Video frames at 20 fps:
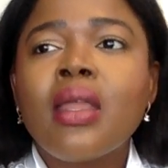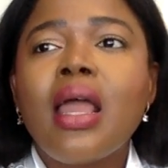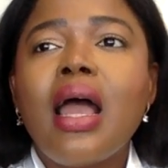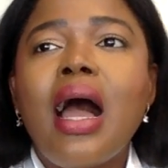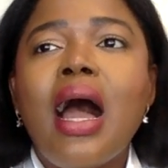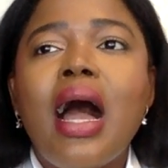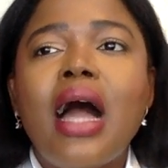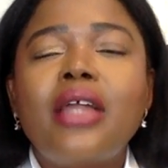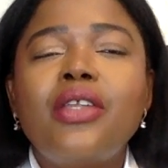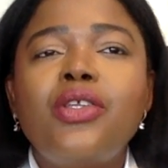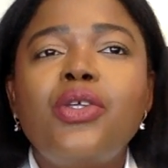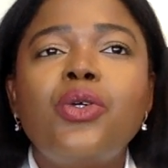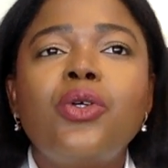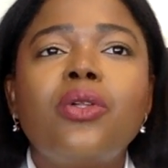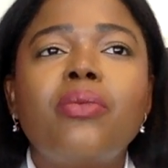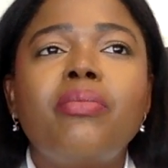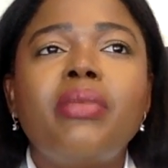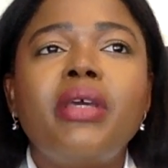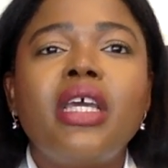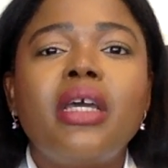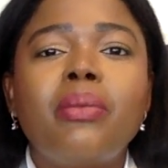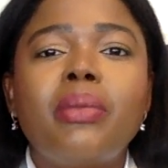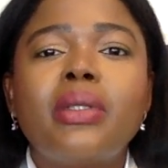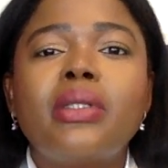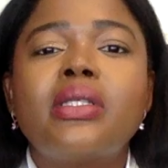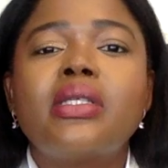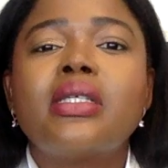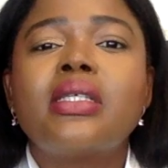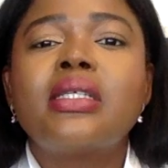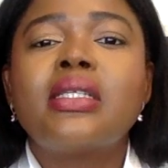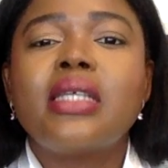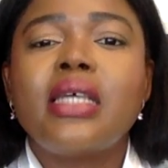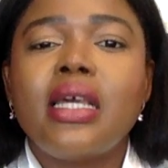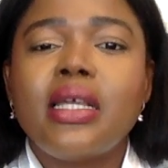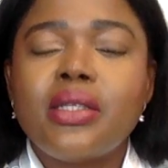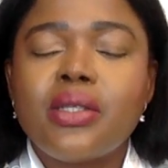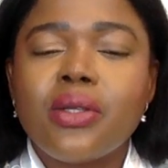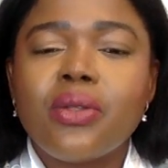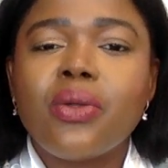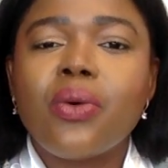and you'll be able to say
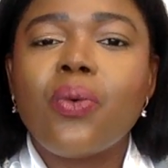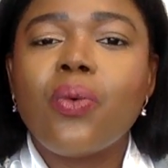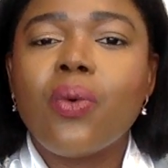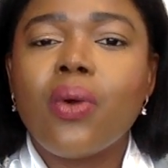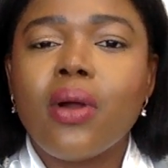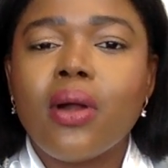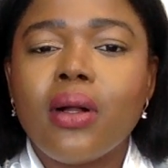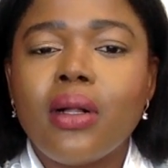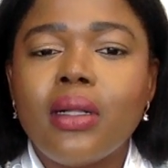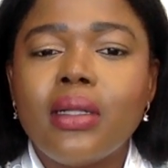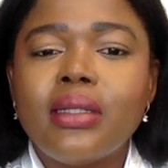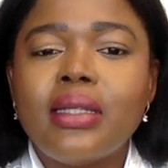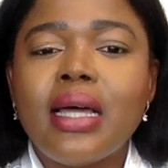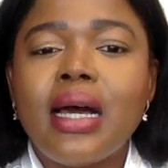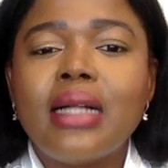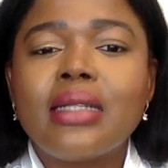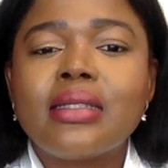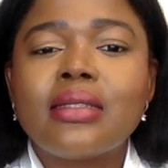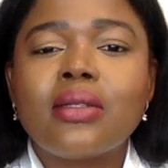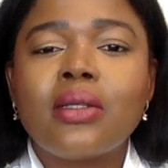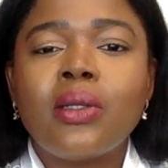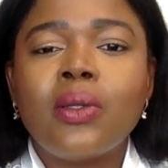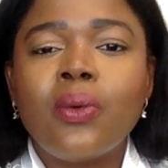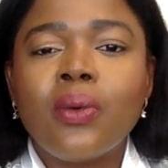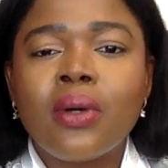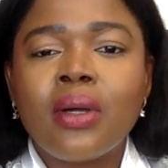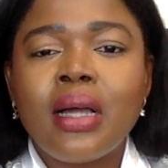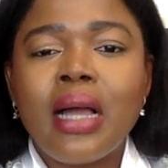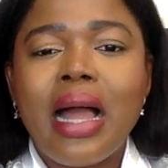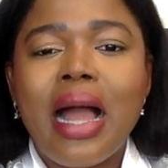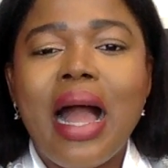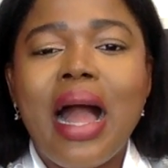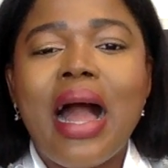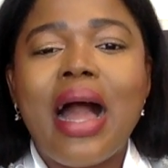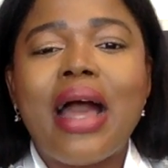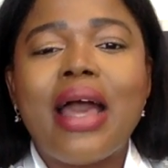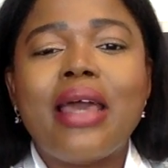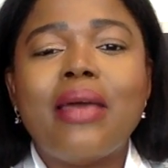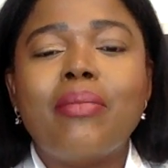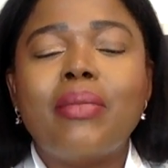to the world that, look,
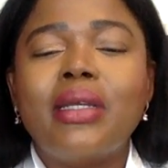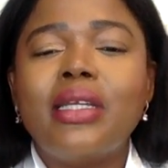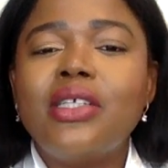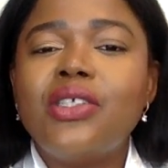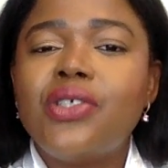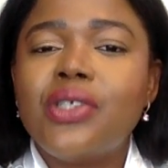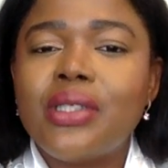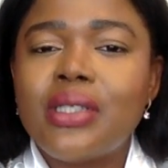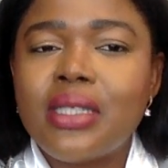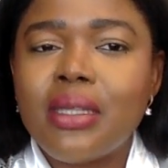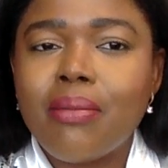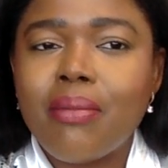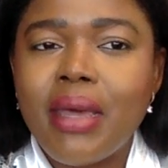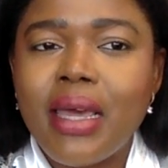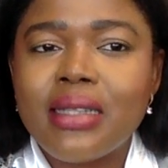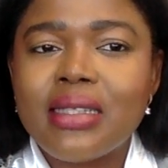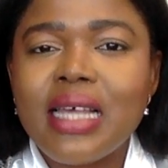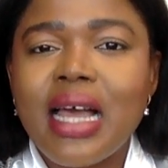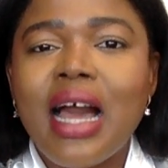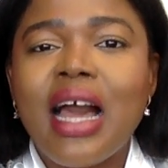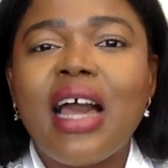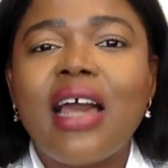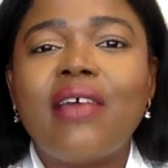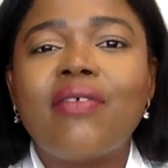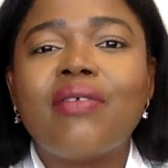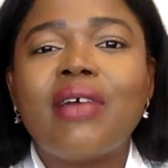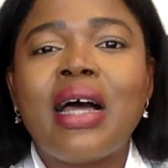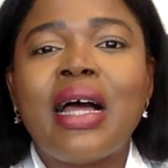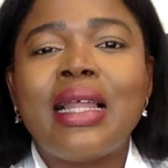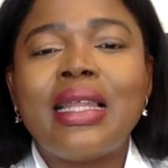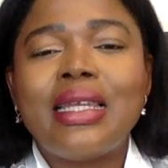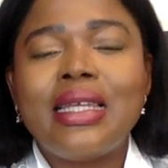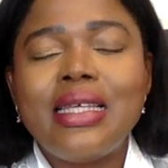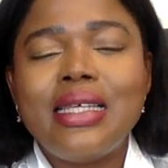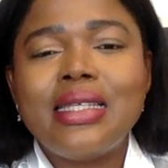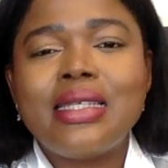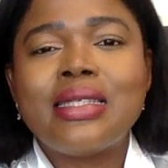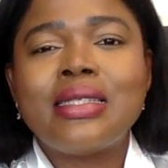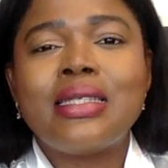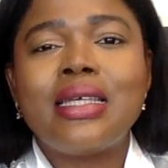I'm legitimate. I've at
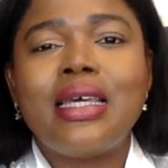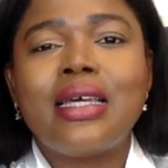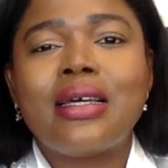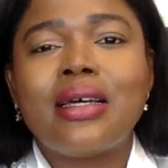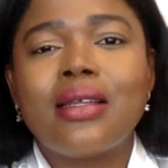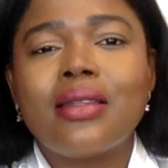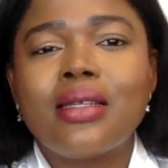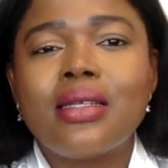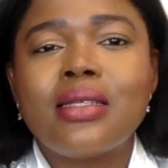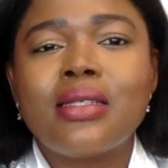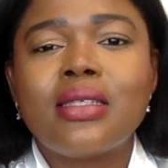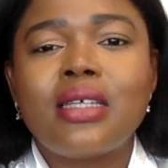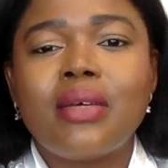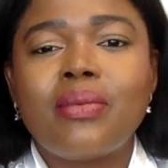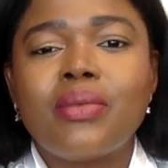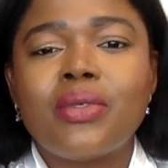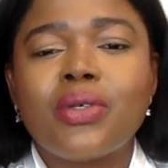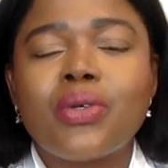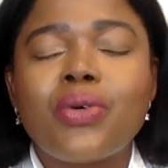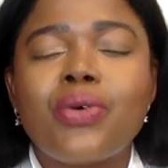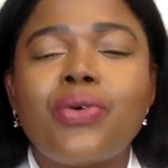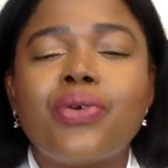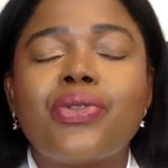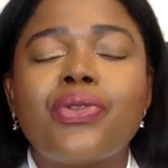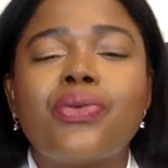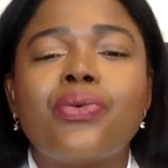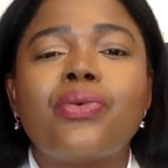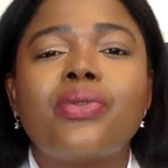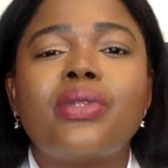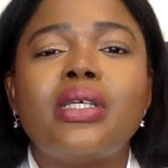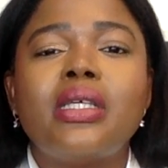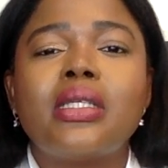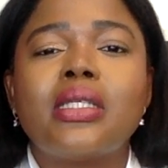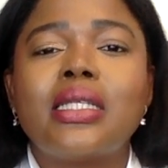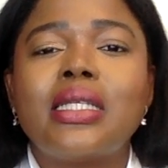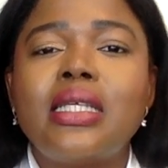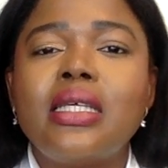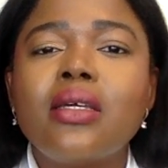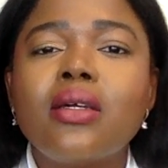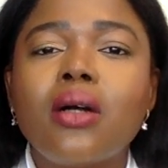least taken the step to go through these
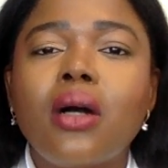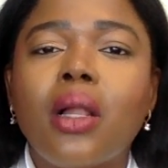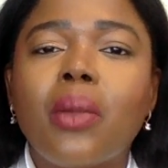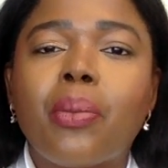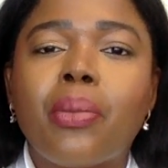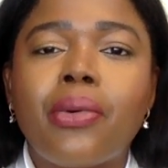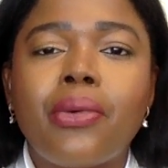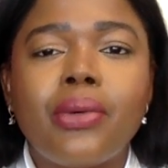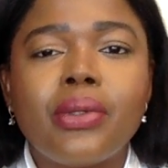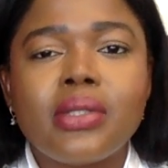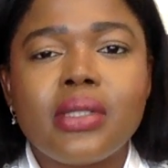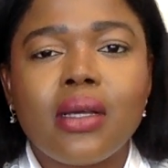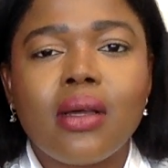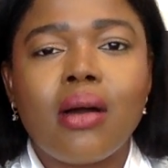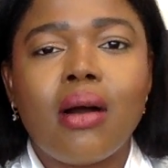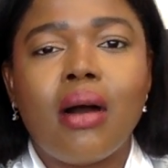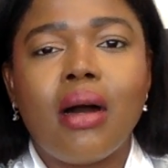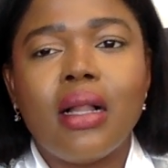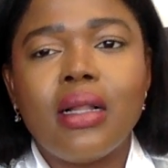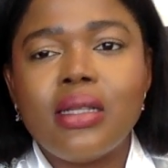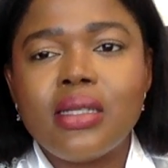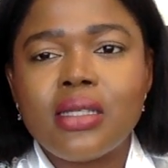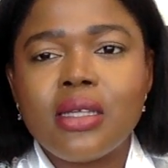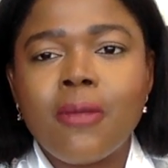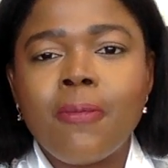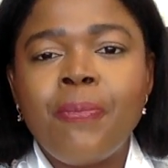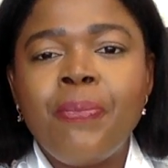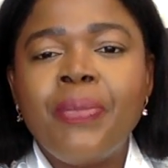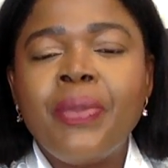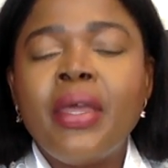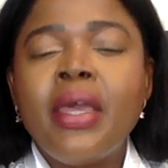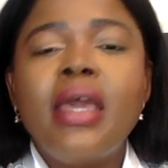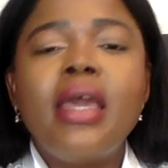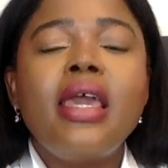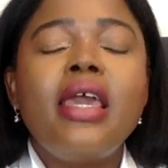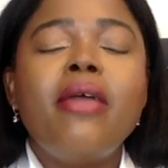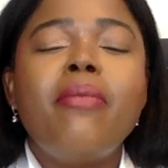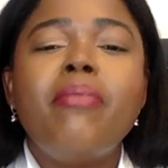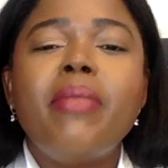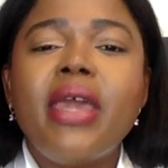legal protocols.
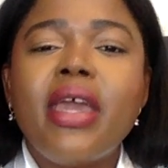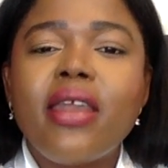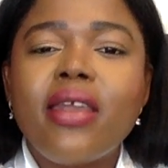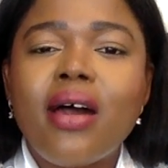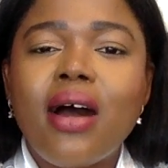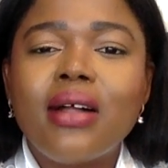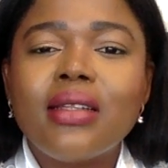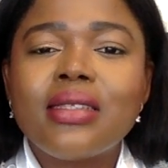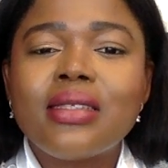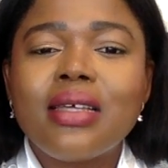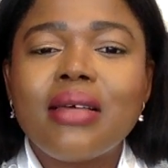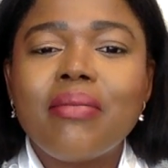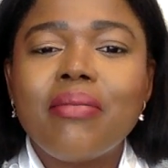It may not,